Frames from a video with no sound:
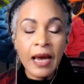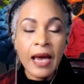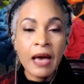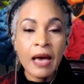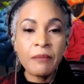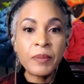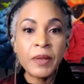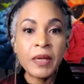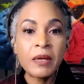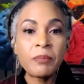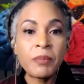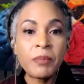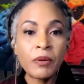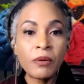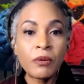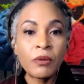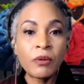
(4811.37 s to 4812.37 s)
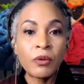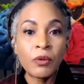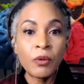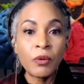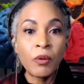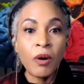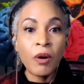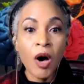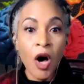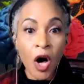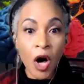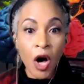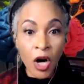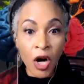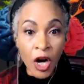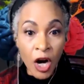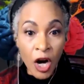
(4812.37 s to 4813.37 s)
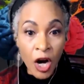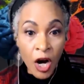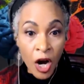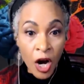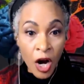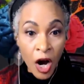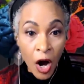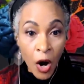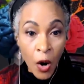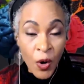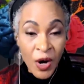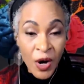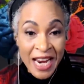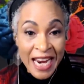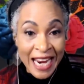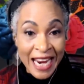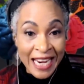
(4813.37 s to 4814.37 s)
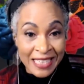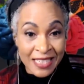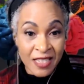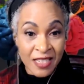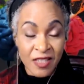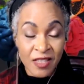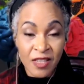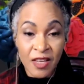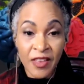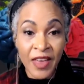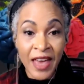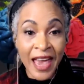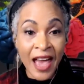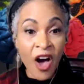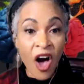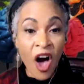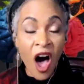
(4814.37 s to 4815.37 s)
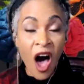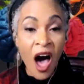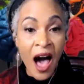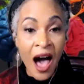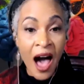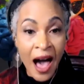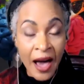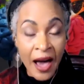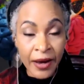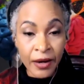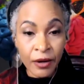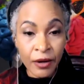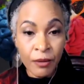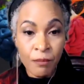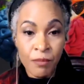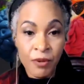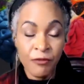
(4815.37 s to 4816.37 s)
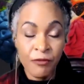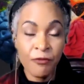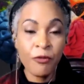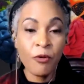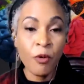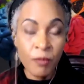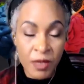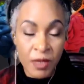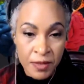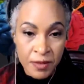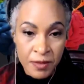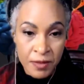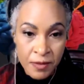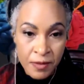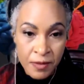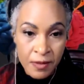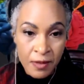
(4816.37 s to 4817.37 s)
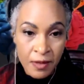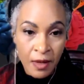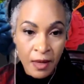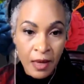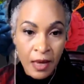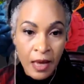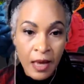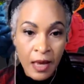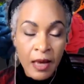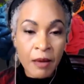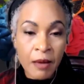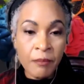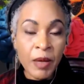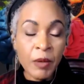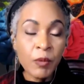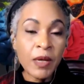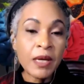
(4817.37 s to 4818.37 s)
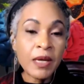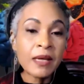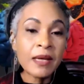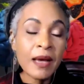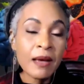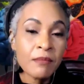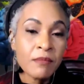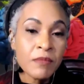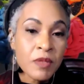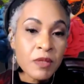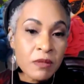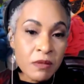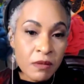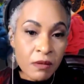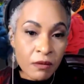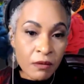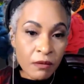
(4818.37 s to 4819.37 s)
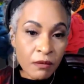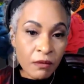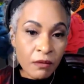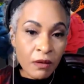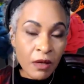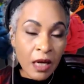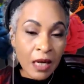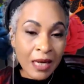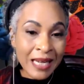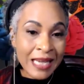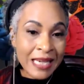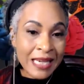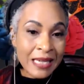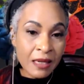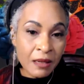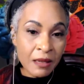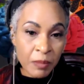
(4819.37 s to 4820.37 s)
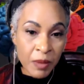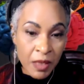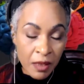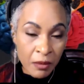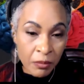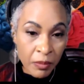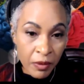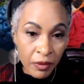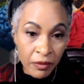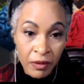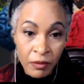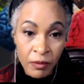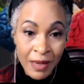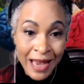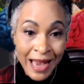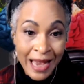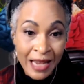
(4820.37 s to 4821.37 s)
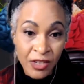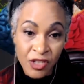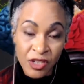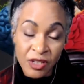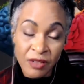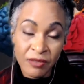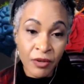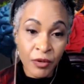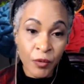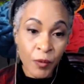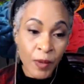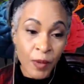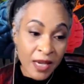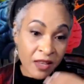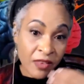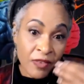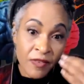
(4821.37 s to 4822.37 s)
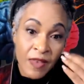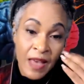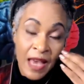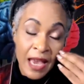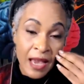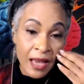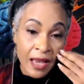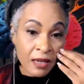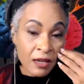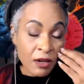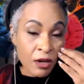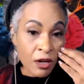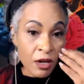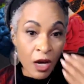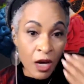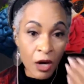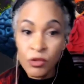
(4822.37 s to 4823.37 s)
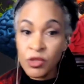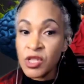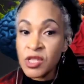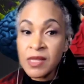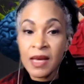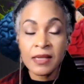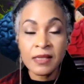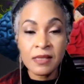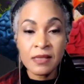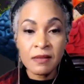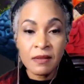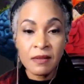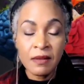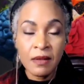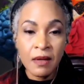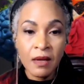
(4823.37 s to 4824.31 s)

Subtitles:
and people who are go-getters. They are high performers. But when it comes to leading people, they were actually very weak. They had no sight